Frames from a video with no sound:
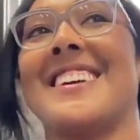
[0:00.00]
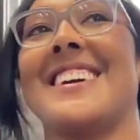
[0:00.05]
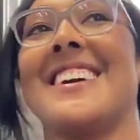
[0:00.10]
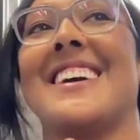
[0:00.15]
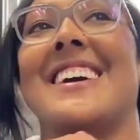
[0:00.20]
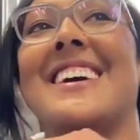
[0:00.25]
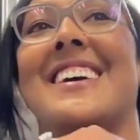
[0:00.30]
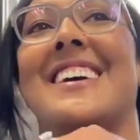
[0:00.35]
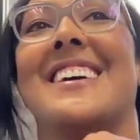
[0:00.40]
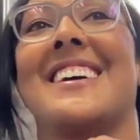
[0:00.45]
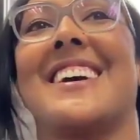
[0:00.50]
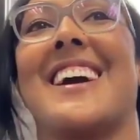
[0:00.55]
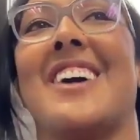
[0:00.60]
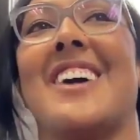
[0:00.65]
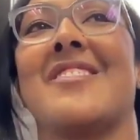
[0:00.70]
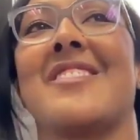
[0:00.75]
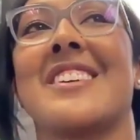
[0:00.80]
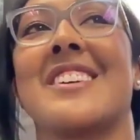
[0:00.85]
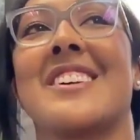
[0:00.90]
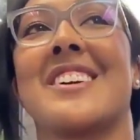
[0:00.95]
Um,
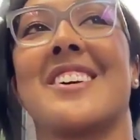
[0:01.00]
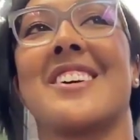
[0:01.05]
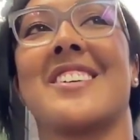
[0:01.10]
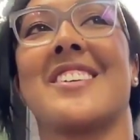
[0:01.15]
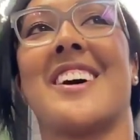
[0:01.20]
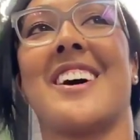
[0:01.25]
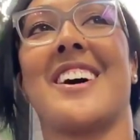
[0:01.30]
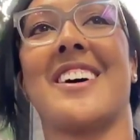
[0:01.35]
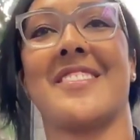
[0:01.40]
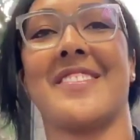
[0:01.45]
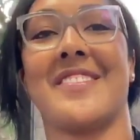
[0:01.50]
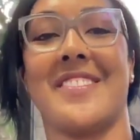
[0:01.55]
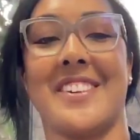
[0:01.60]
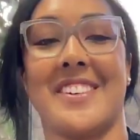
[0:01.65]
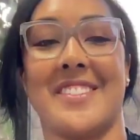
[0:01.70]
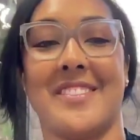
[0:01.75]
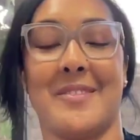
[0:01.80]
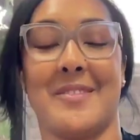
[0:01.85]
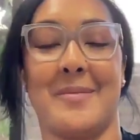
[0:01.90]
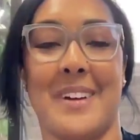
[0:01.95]
I'm going to go off
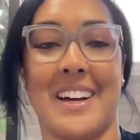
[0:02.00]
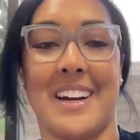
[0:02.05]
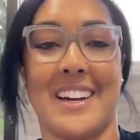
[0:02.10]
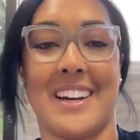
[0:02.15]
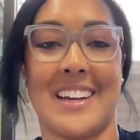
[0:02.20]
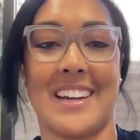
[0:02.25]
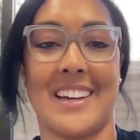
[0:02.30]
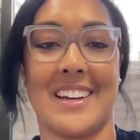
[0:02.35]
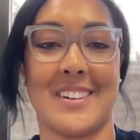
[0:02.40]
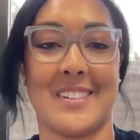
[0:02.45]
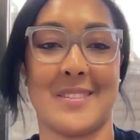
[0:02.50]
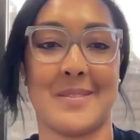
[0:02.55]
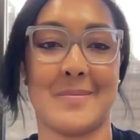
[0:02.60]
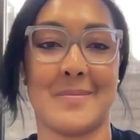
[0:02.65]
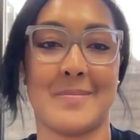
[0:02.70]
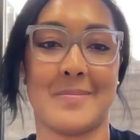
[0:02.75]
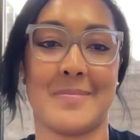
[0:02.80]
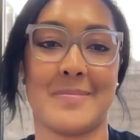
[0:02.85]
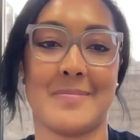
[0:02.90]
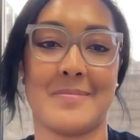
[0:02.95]
of my
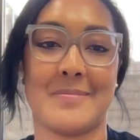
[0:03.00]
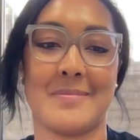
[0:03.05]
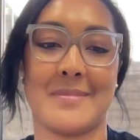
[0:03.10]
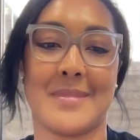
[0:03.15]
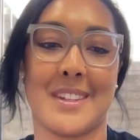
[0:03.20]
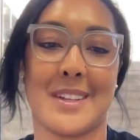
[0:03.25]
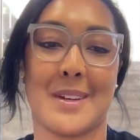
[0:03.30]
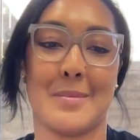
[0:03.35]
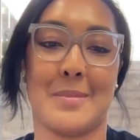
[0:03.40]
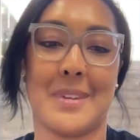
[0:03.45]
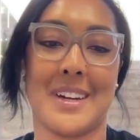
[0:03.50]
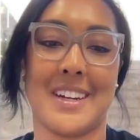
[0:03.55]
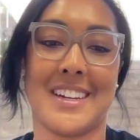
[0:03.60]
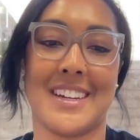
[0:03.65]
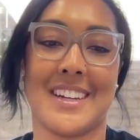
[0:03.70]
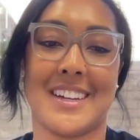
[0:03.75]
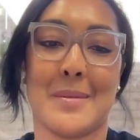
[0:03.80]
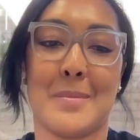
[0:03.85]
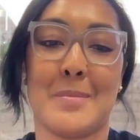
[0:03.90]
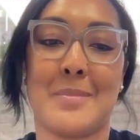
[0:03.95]
um,
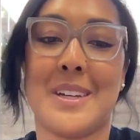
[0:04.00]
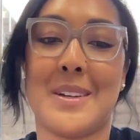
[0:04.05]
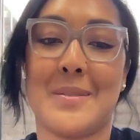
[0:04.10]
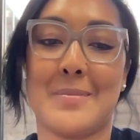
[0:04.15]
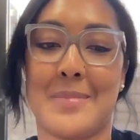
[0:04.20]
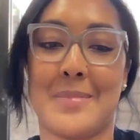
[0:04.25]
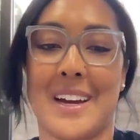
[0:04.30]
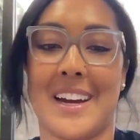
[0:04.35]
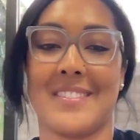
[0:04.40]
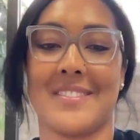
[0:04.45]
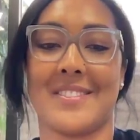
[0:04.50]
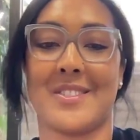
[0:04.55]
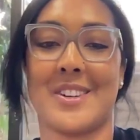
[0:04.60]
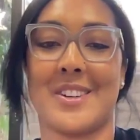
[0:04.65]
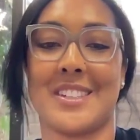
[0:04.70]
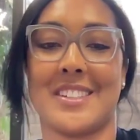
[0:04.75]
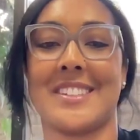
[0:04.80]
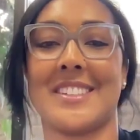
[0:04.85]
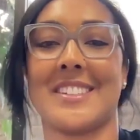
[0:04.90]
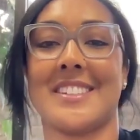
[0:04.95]
my beaten path
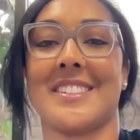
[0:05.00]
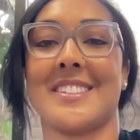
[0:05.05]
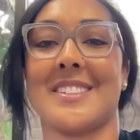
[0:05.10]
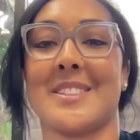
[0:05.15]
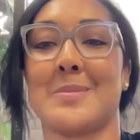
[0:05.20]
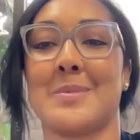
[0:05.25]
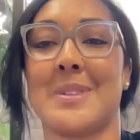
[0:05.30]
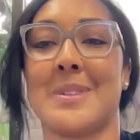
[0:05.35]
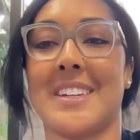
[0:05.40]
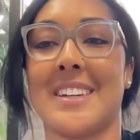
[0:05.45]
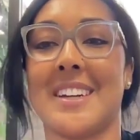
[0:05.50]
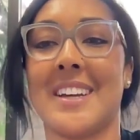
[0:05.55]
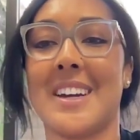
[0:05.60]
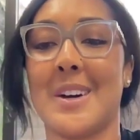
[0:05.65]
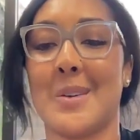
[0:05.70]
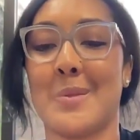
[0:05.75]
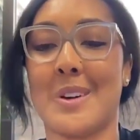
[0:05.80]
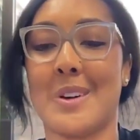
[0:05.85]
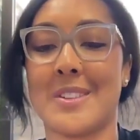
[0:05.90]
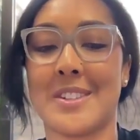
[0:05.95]
questions. But
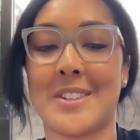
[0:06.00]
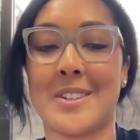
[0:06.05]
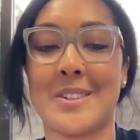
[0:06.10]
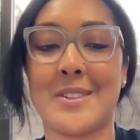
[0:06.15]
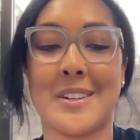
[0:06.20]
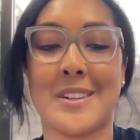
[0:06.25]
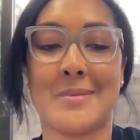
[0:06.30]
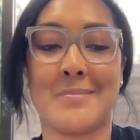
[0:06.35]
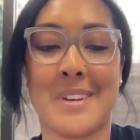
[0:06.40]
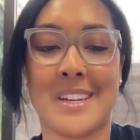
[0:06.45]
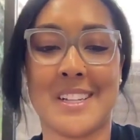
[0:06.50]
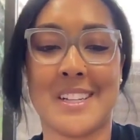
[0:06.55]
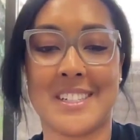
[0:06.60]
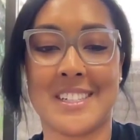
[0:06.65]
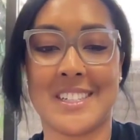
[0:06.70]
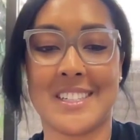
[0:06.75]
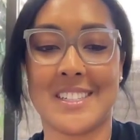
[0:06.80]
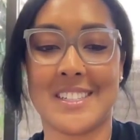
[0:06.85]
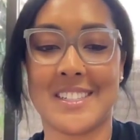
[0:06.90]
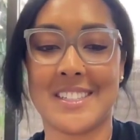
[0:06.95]
Walter, you had
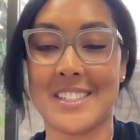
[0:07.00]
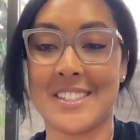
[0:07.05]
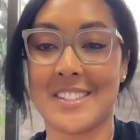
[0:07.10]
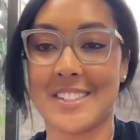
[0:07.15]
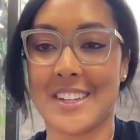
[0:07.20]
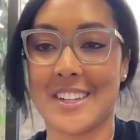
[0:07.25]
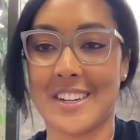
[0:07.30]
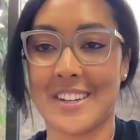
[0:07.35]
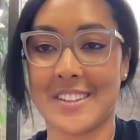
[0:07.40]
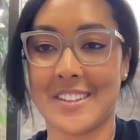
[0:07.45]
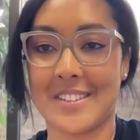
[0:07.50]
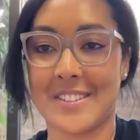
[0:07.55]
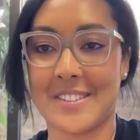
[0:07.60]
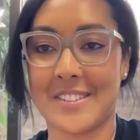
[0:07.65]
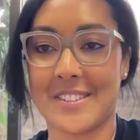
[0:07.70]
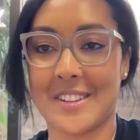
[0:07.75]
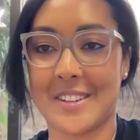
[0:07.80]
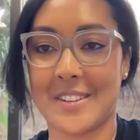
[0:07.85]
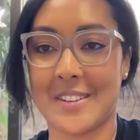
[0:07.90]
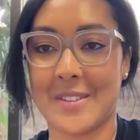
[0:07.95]
mentioned Cisco,
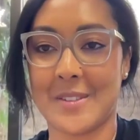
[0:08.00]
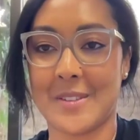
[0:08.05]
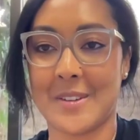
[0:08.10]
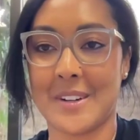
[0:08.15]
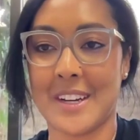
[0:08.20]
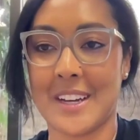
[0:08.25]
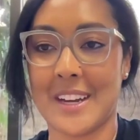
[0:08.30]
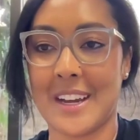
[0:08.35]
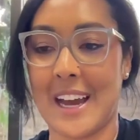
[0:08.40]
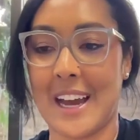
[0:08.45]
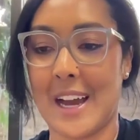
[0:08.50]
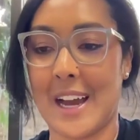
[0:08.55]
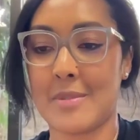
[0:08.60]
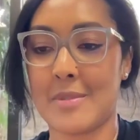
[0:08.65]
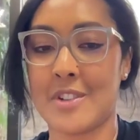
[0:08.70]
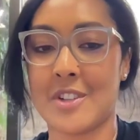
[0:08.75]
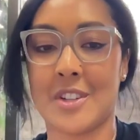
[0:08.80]
so I'm yeah.